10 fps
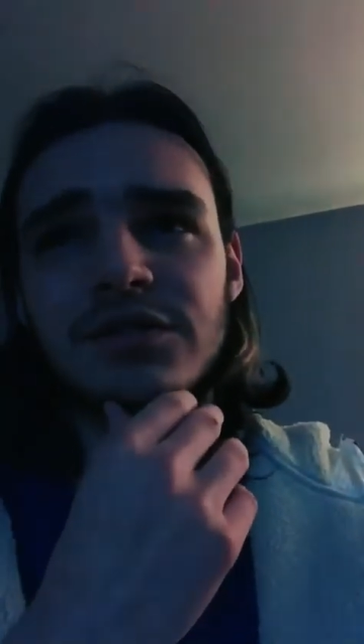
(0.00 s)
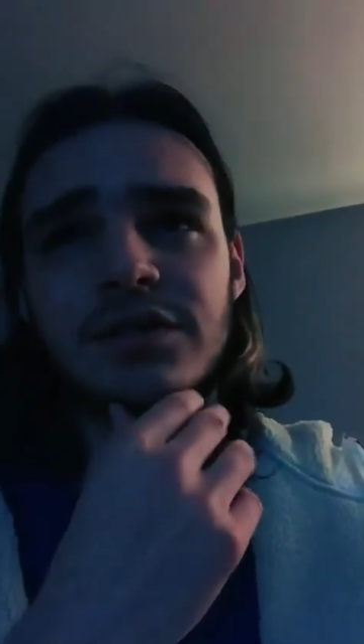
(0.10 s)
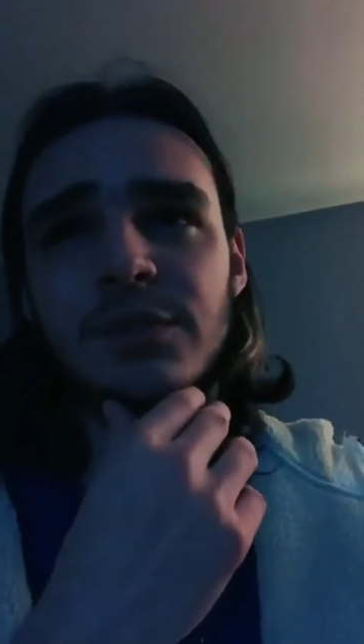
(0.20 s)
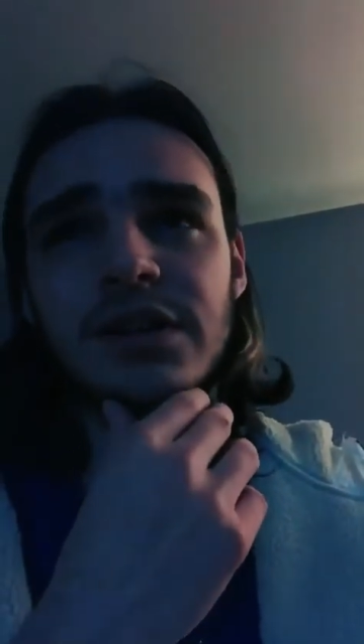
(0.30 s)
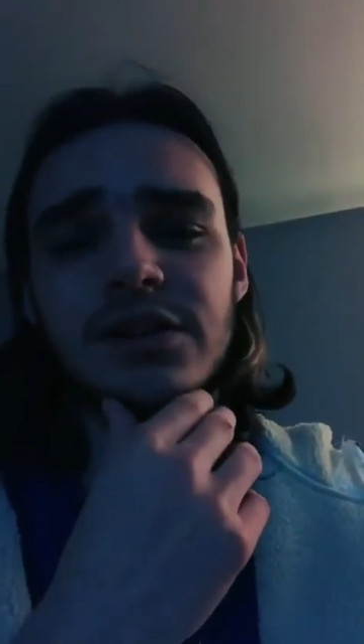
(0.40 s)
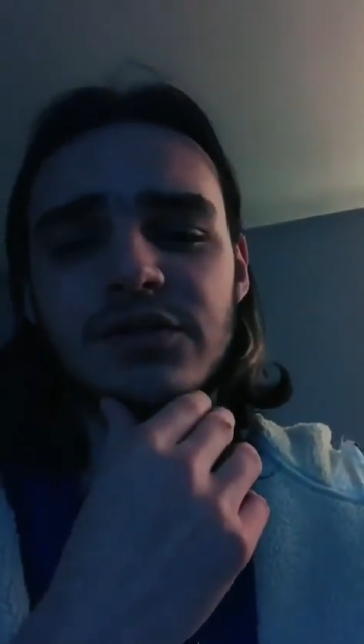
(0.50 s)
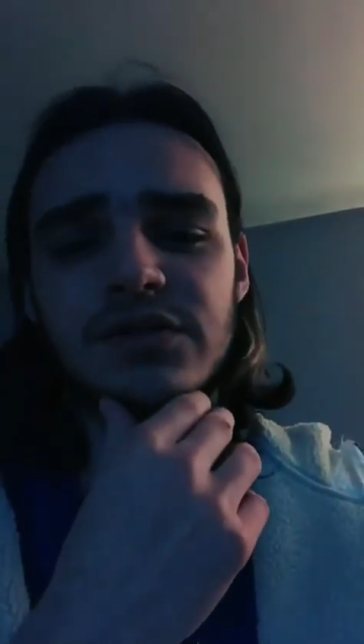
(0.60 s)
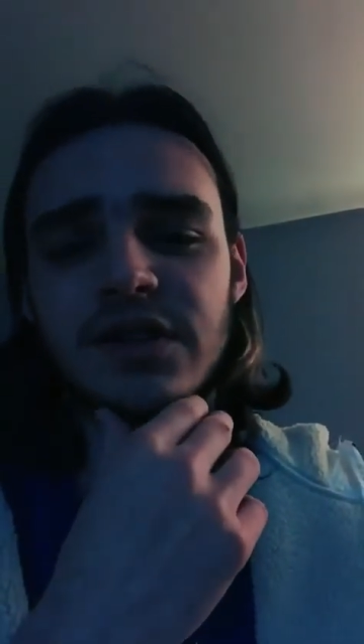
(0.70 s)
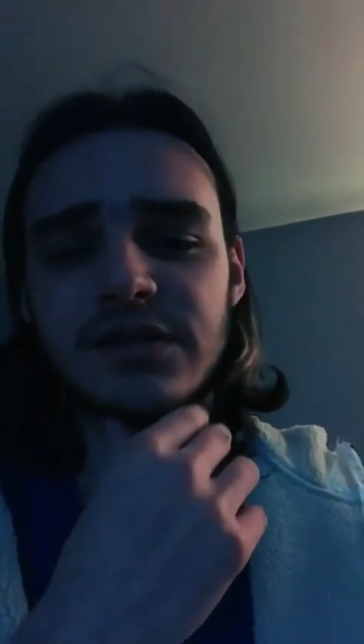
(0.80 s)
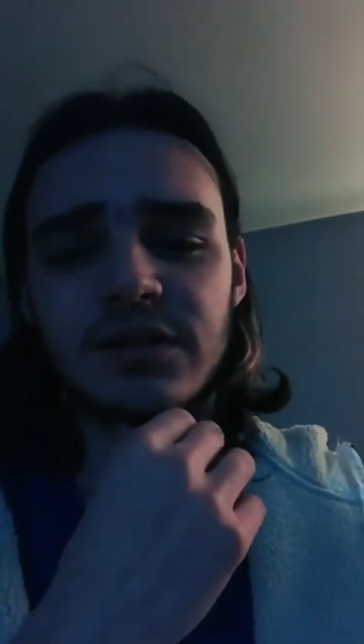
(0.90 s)
Somebody else
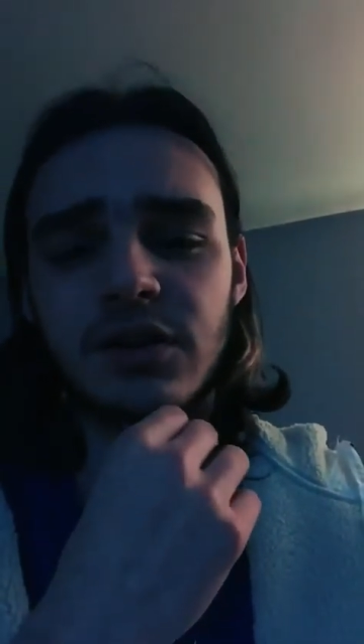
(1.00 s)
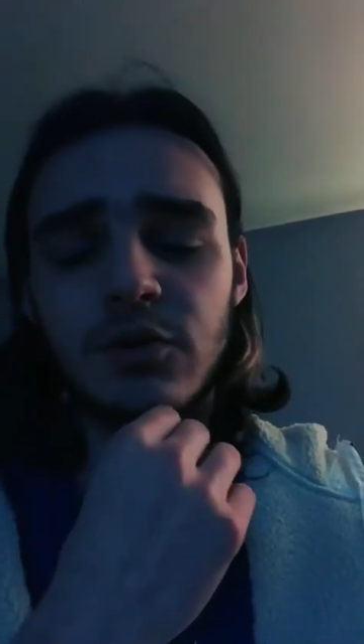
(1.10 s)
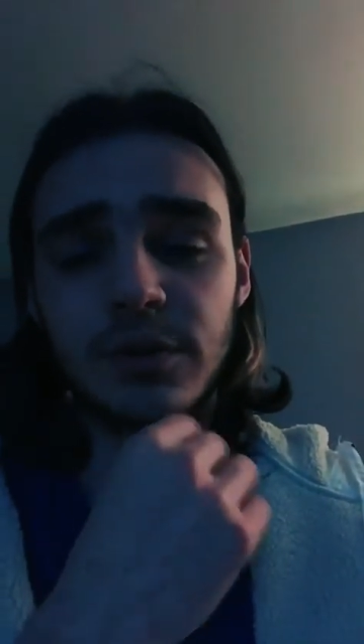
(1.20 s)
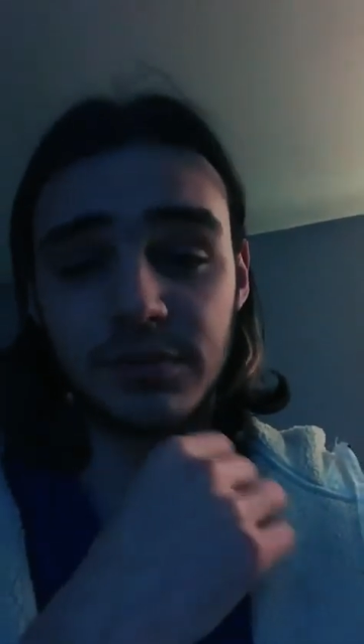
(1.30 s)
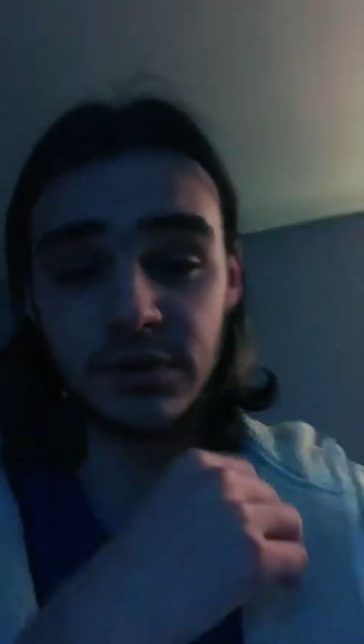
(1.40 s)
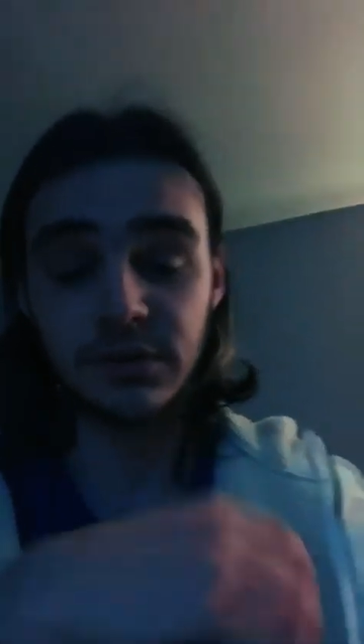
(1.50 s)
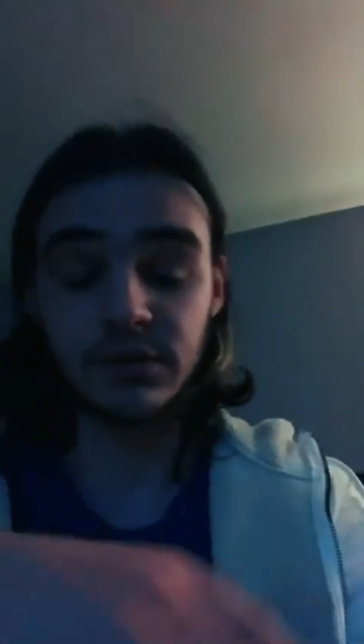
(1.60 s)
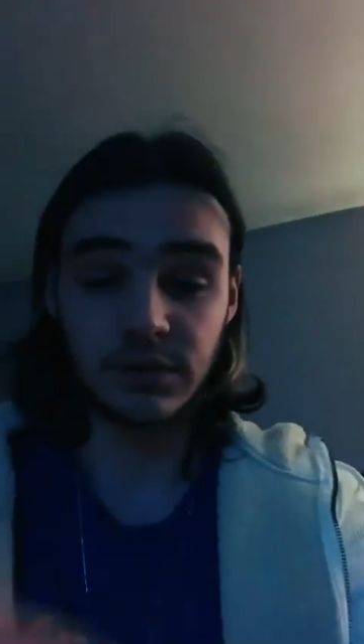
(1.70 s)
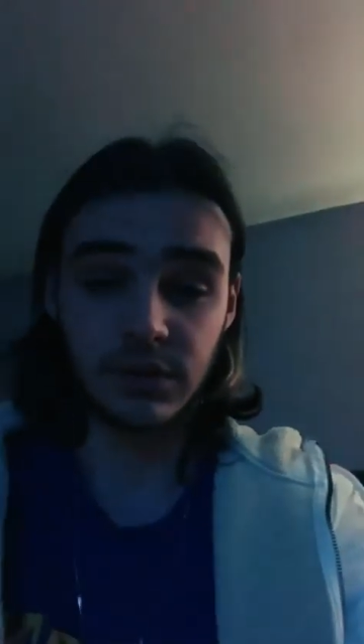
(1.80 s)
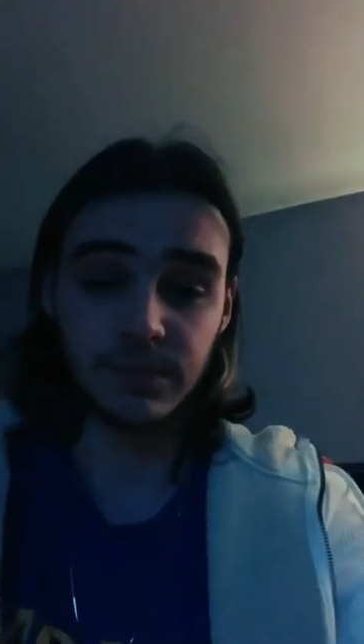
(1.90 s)
just has to go up and
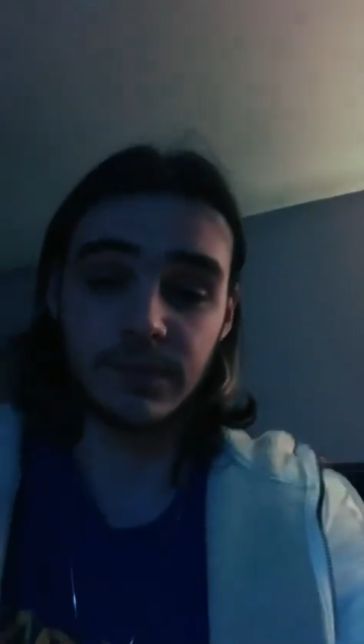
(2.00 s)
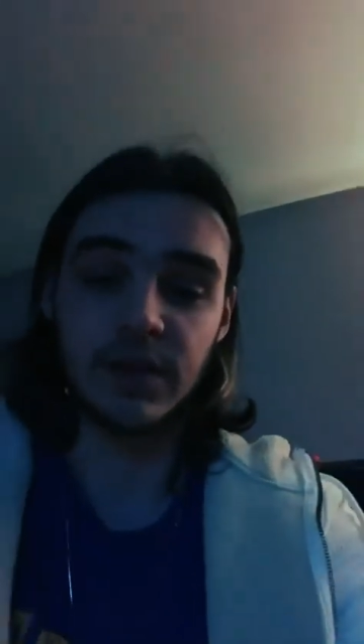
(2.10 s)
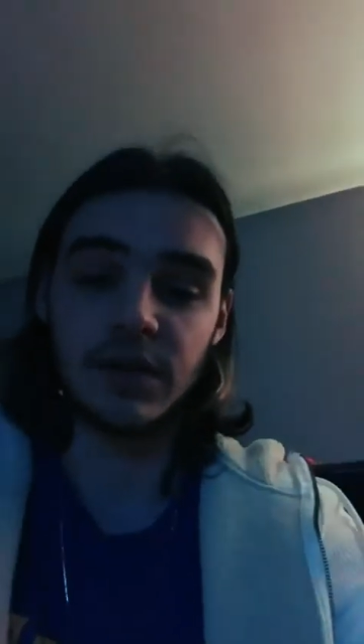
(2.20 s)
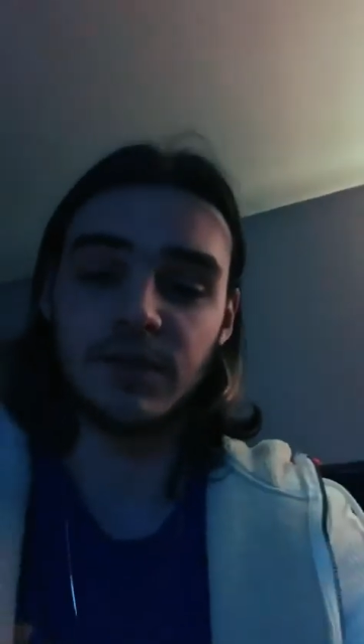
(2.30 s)
get